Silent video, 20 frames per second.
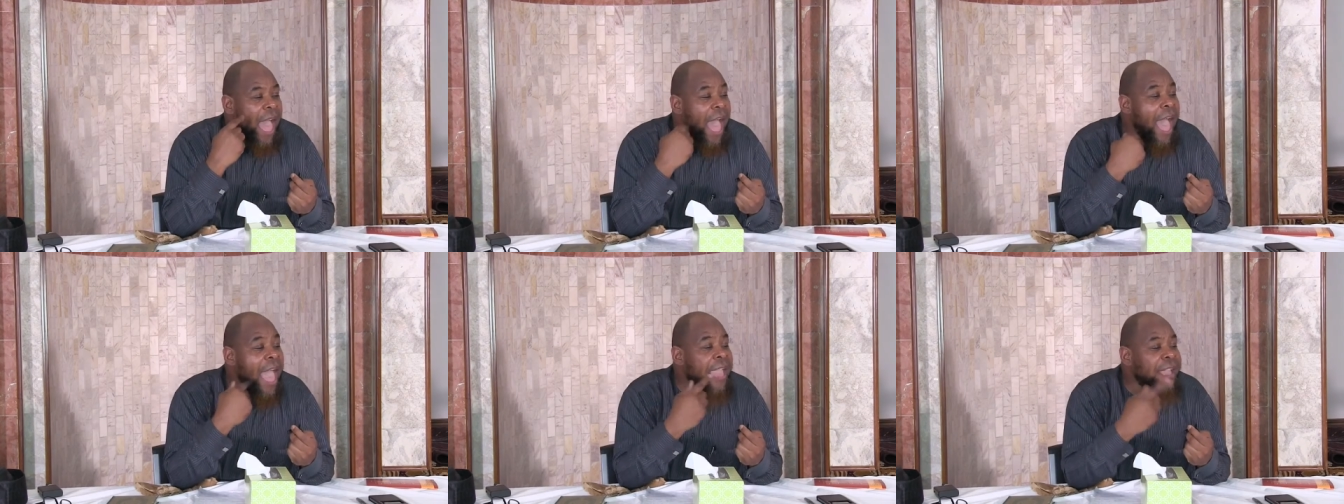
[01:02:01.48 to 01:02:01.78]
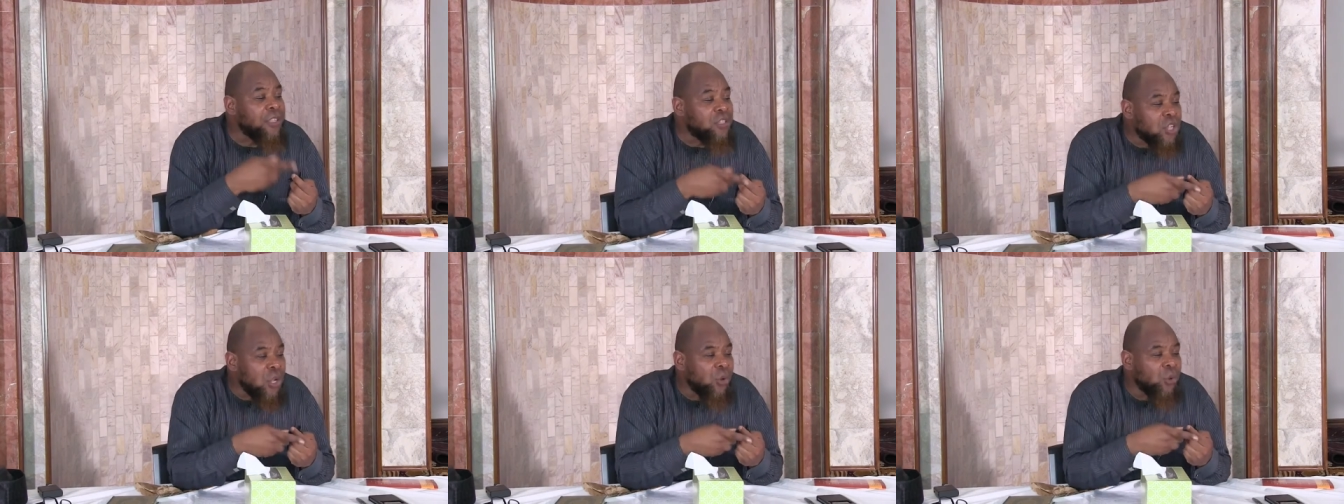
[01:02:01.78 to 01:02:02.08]

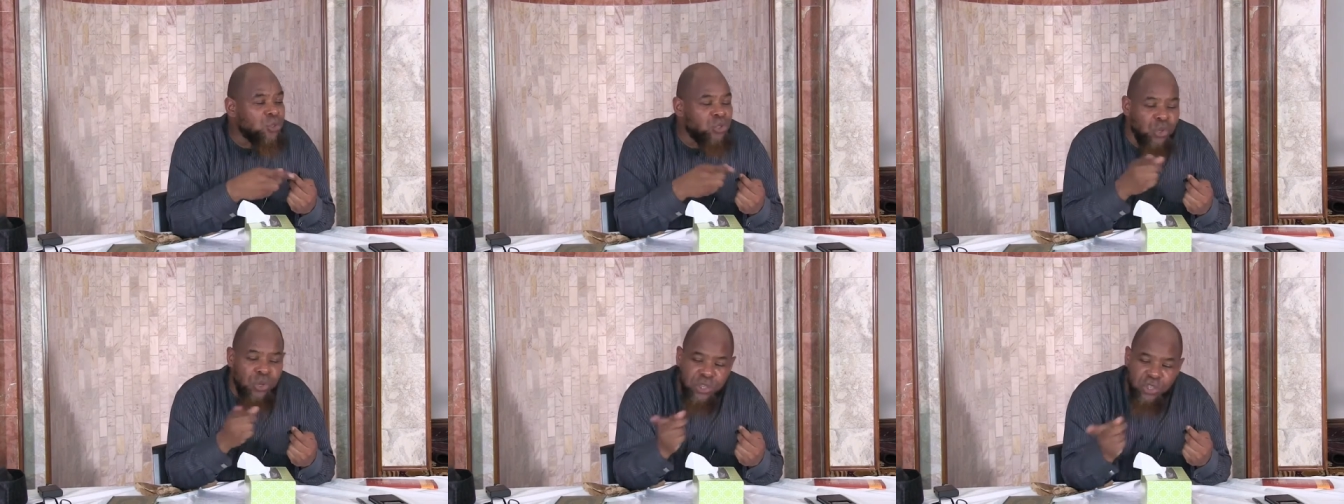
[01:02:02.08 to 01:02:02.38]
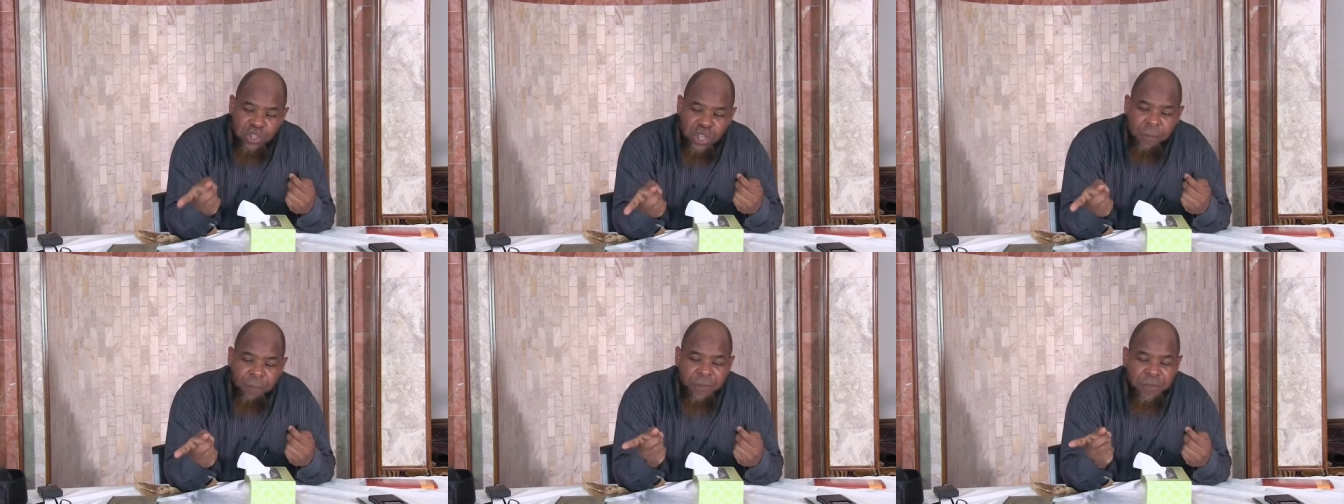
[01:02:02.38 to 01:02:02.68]
I told you
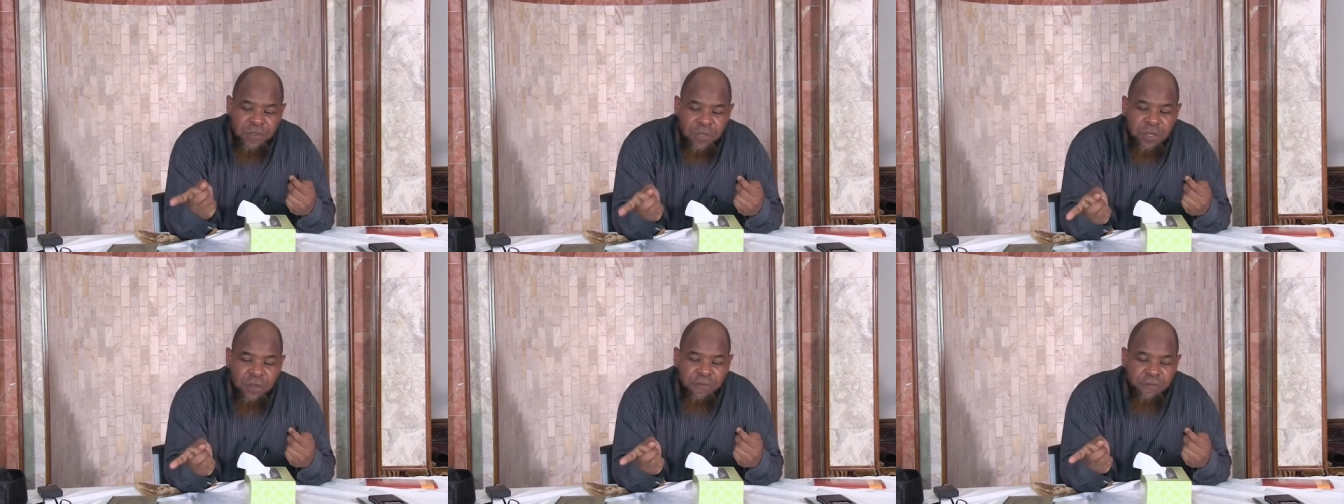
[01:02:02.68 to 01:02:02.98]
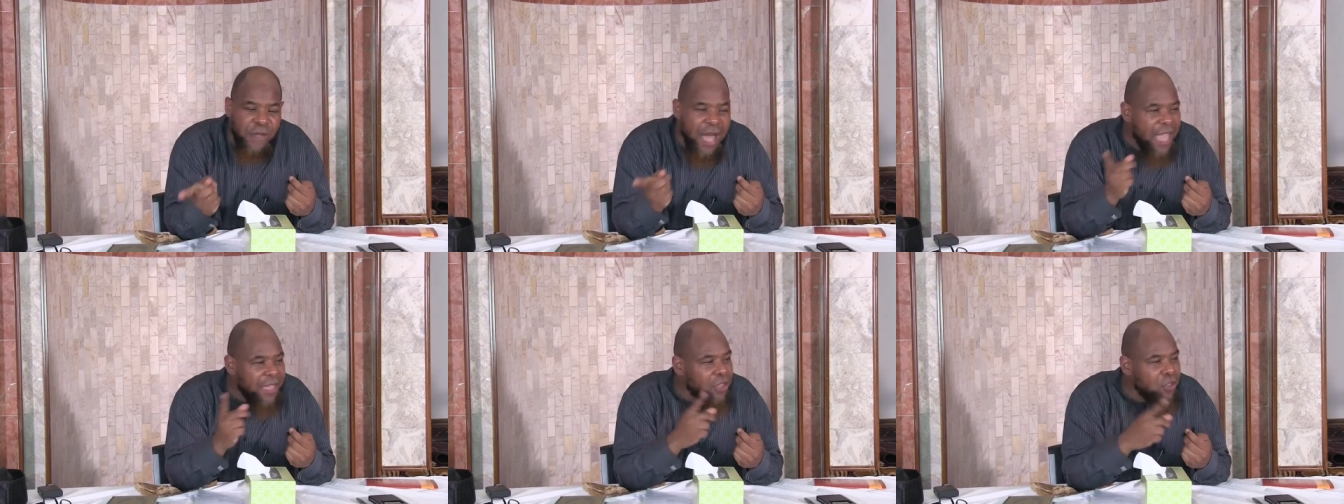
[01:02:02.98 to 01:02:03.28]
to jump into
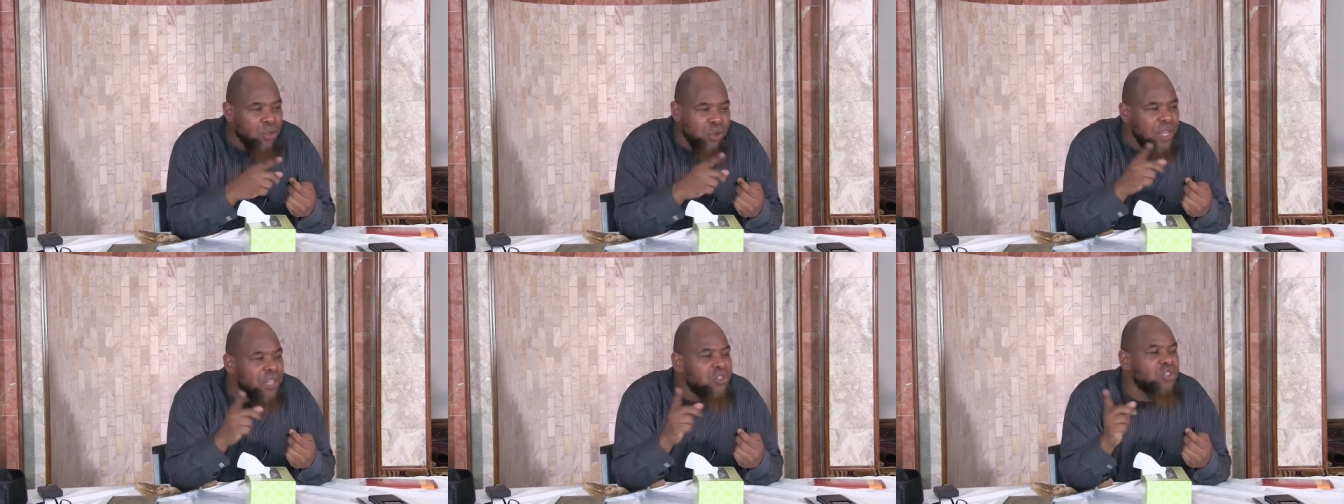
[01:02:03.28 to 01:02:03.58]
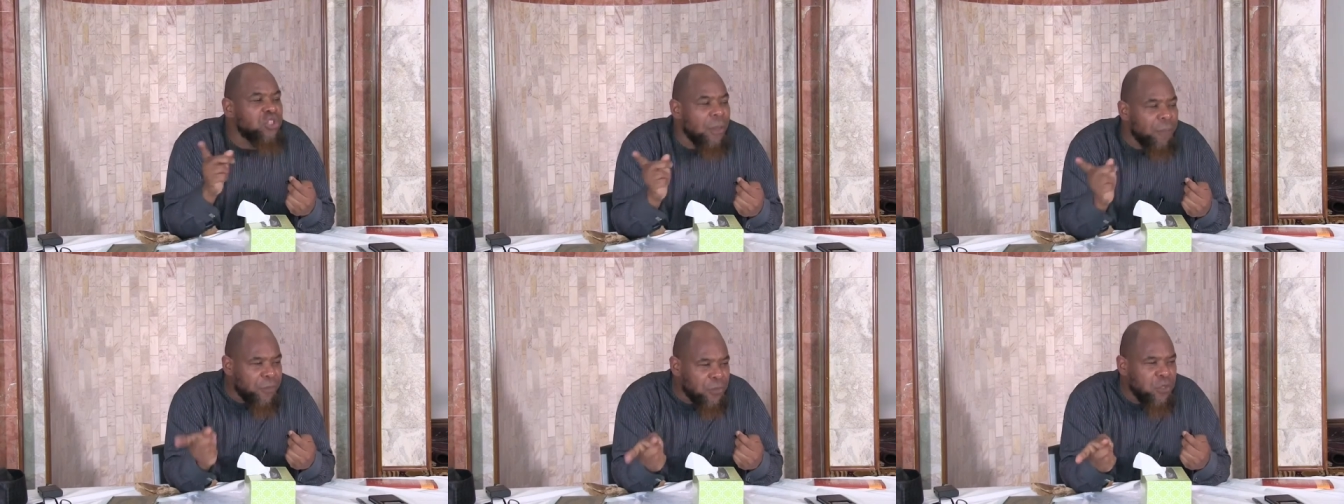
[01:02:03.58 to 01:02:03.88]
the fire, you
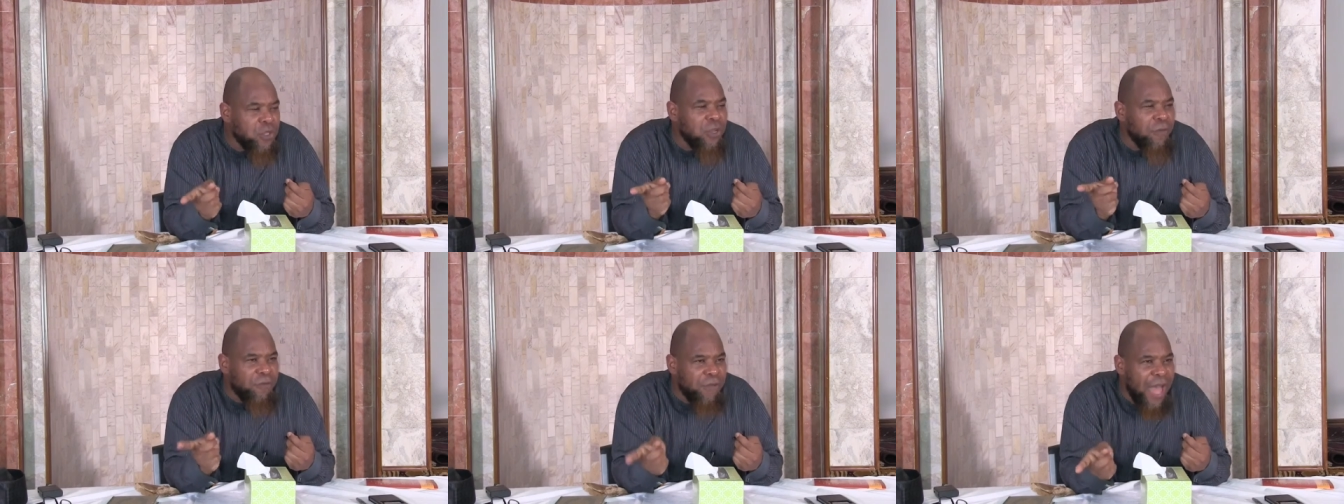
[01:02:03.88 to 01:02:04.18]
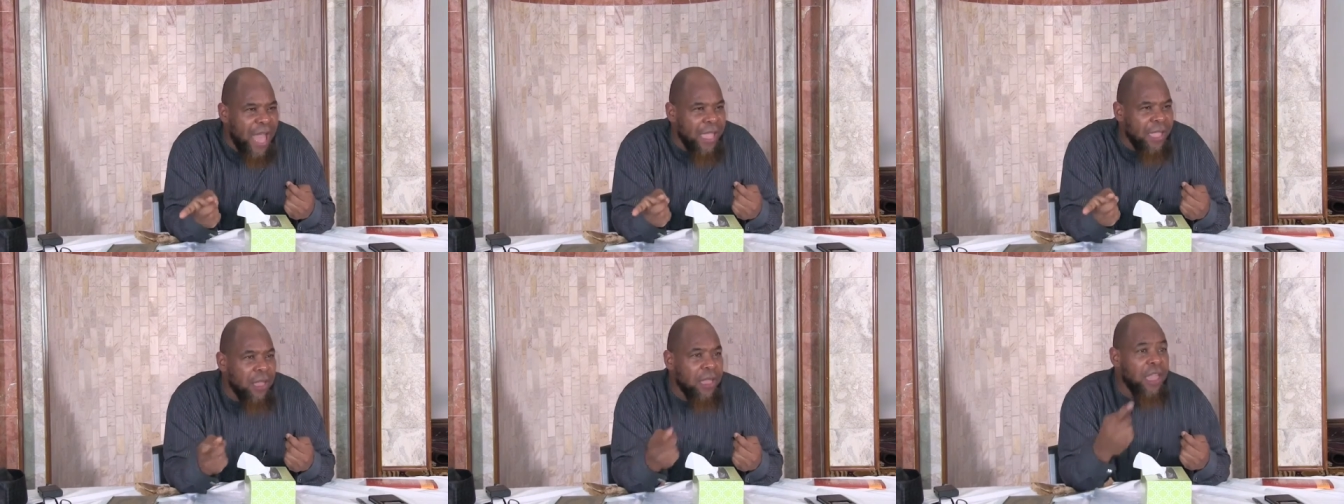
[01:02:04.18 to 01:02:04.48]
didn't jump into the
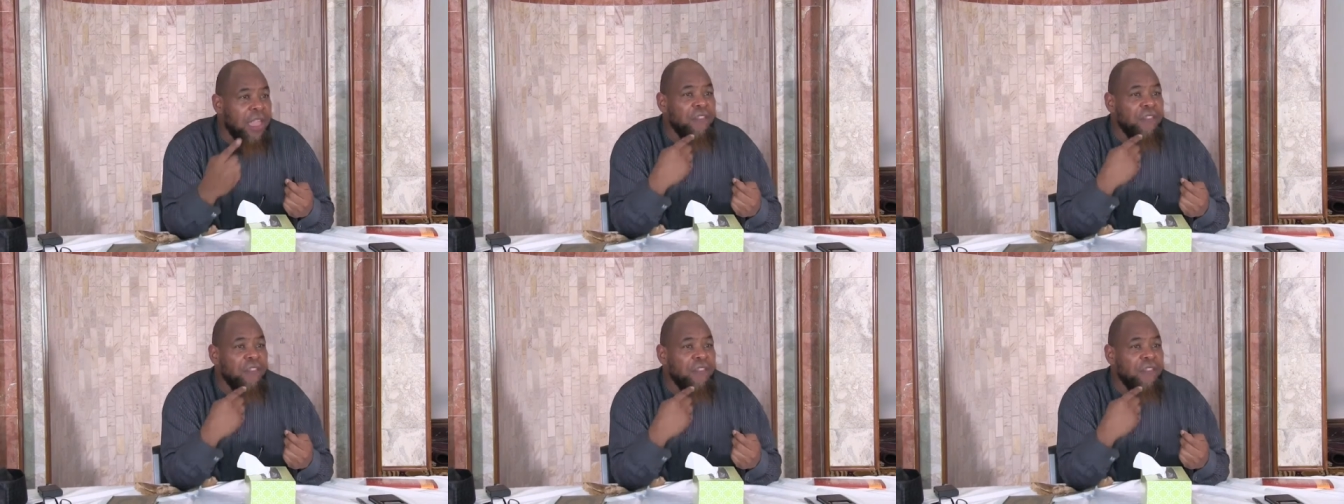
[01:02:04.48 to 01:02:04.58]
fire.